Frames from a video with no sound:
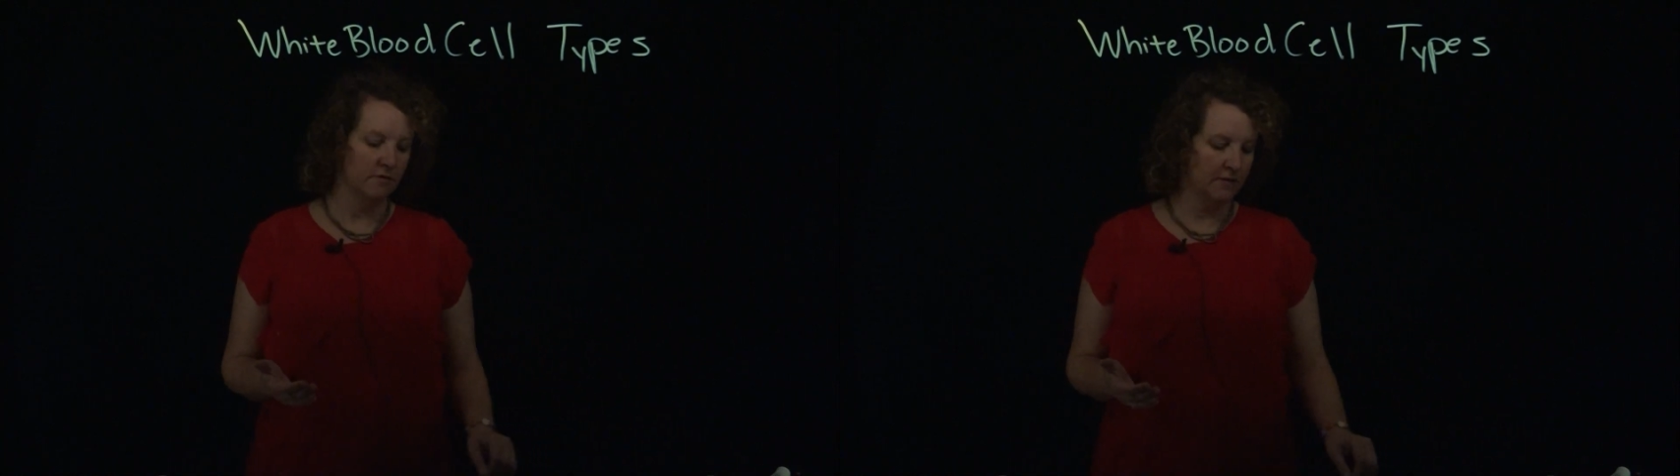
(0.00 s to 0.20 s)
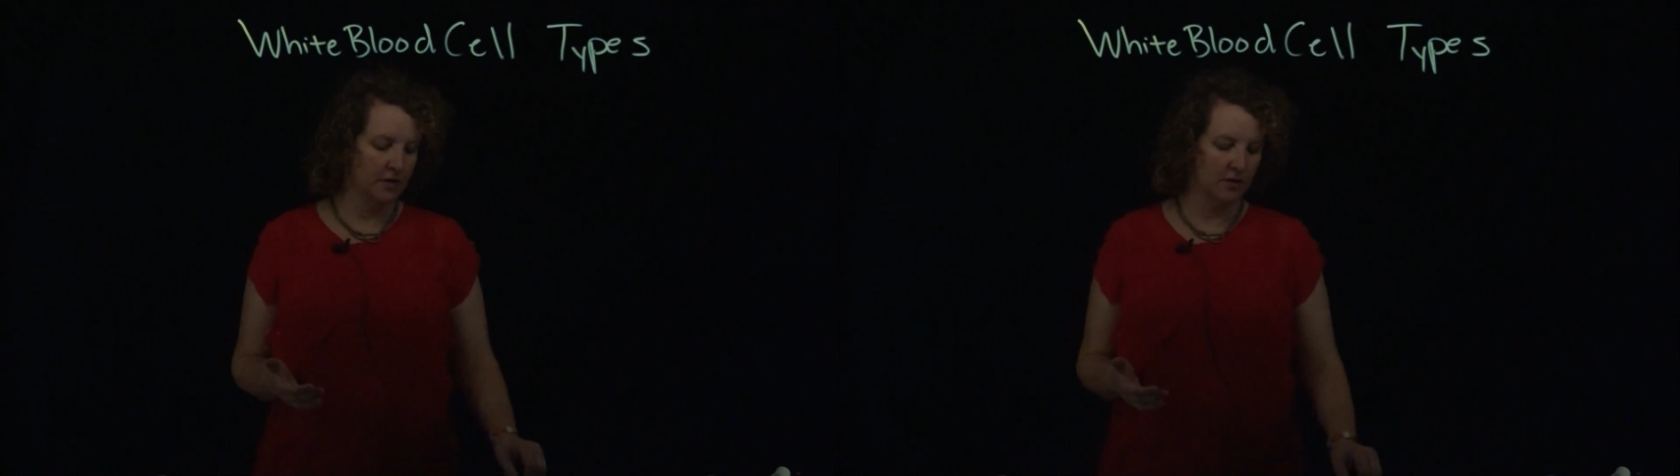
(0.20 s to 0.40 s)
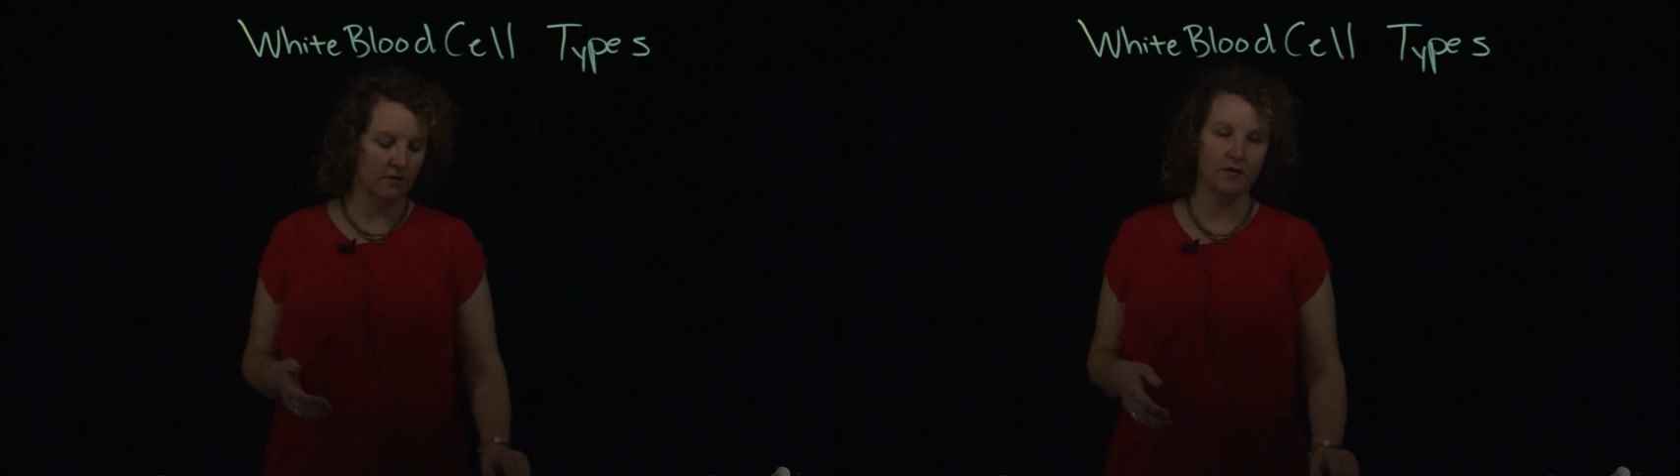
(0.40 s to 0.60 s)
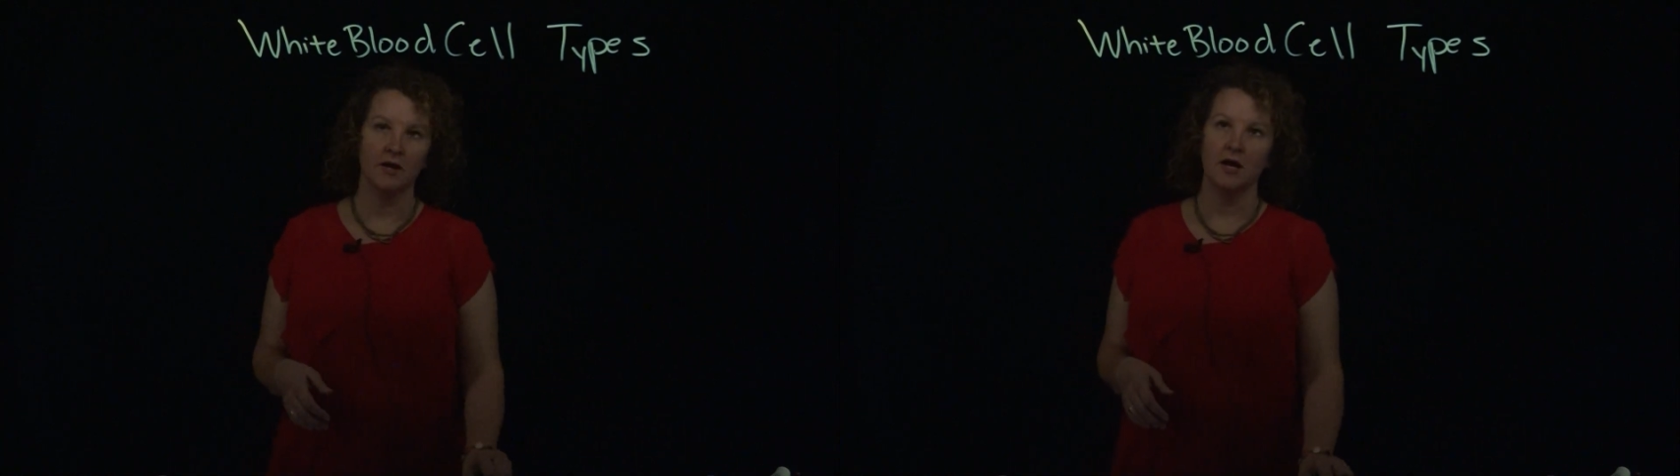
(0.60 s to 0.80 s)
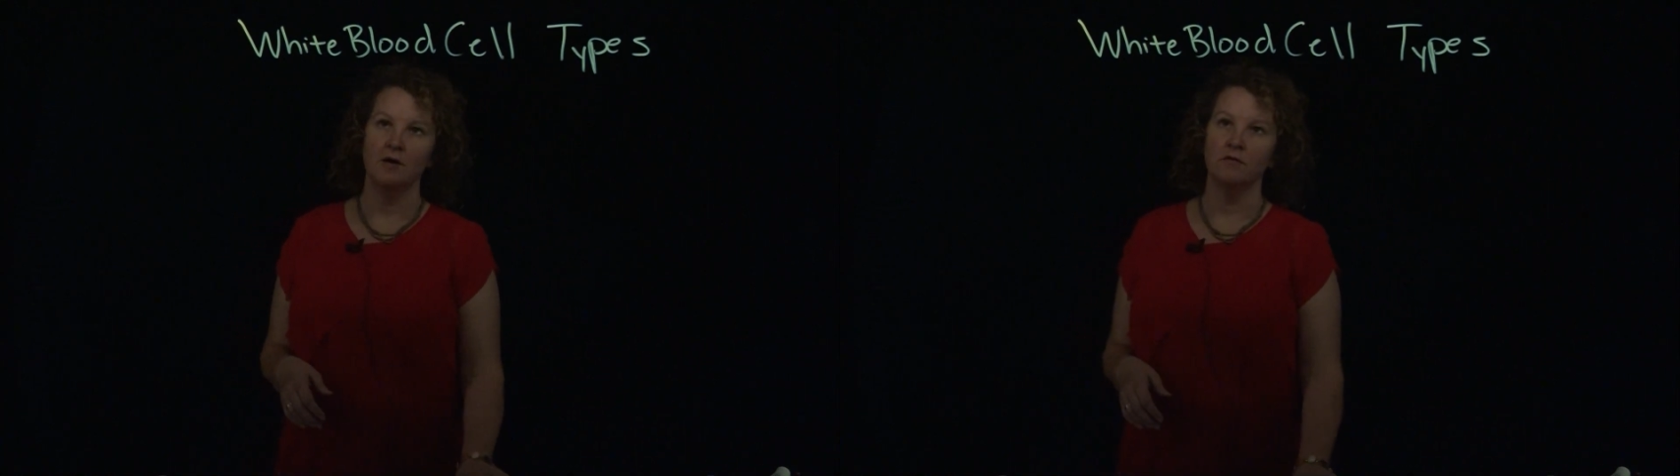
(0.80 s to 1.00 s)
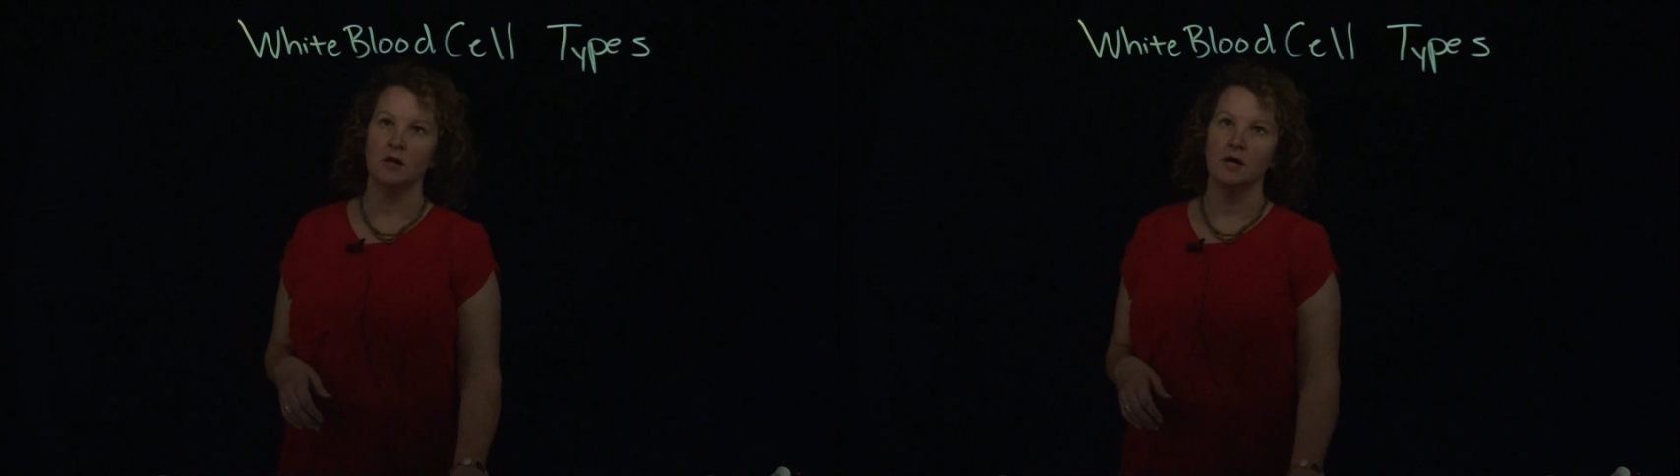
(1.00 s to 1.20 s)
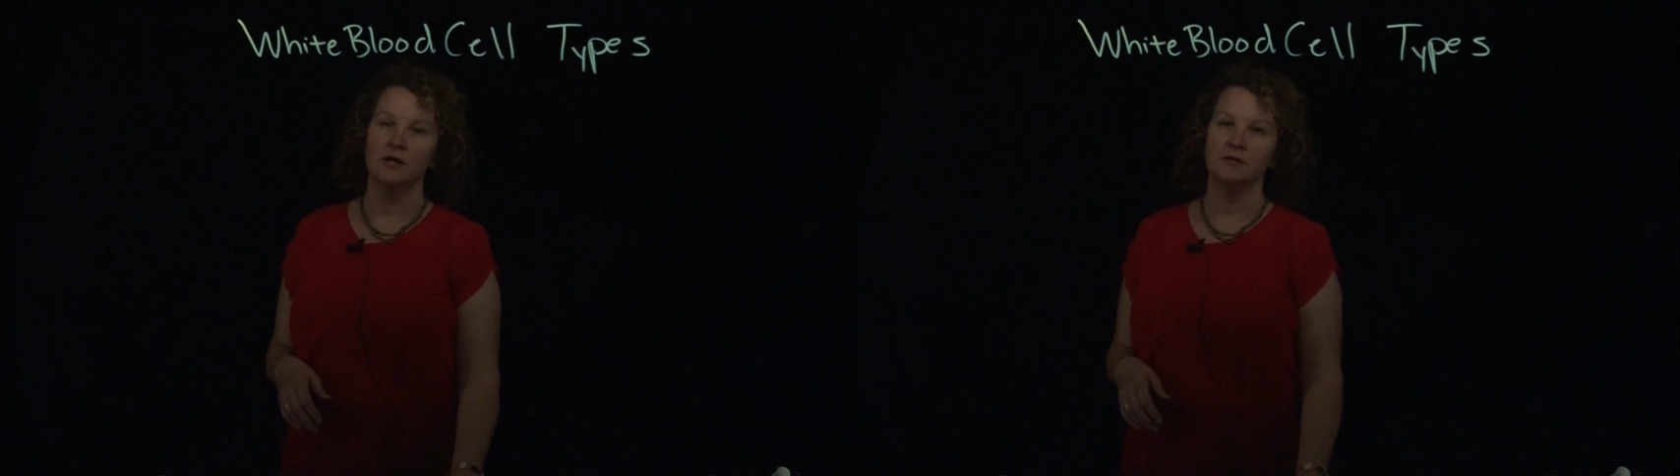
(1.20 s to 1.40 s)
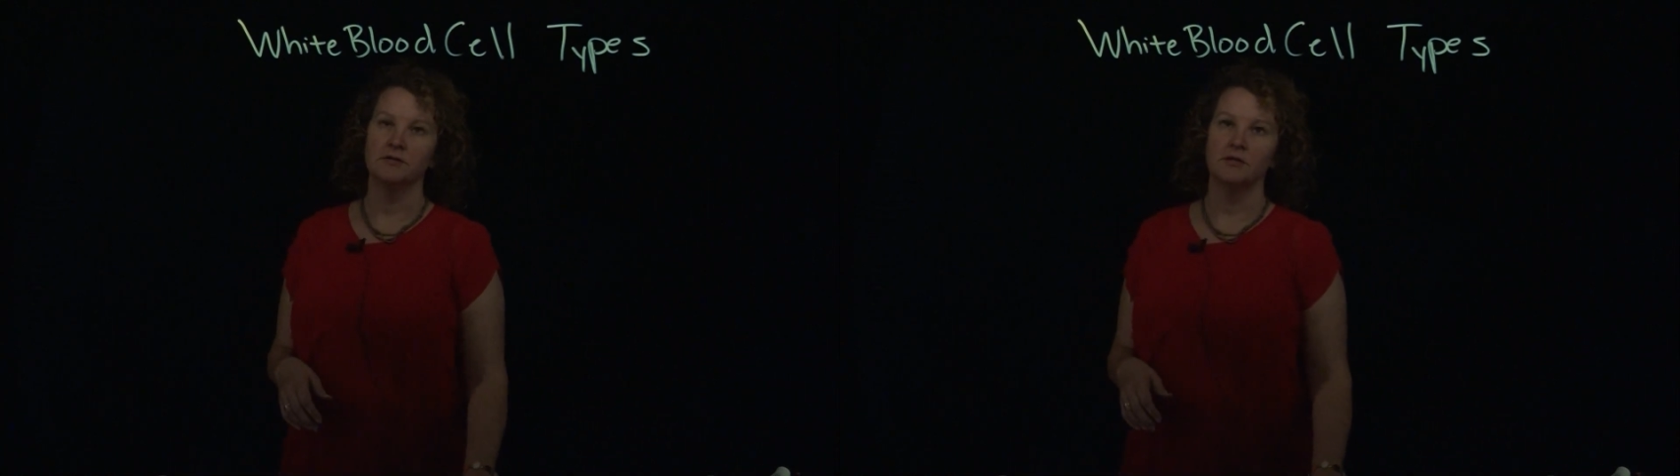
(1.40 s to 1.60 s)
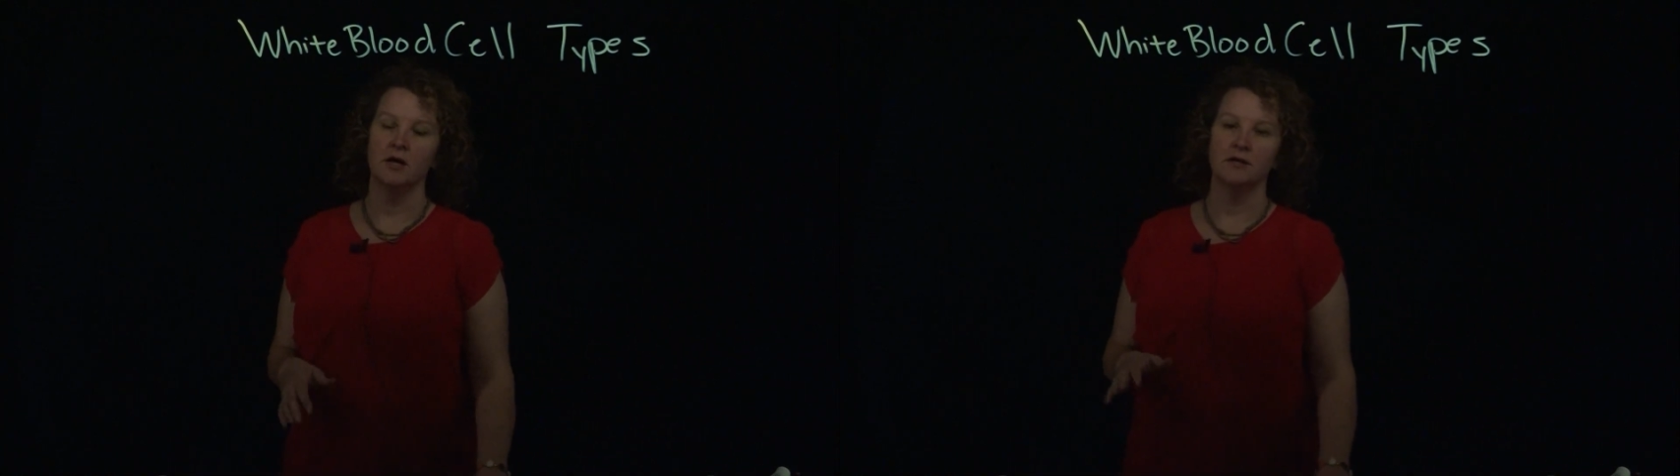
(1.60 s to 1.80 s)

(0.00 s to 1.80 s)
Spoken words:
video that outlines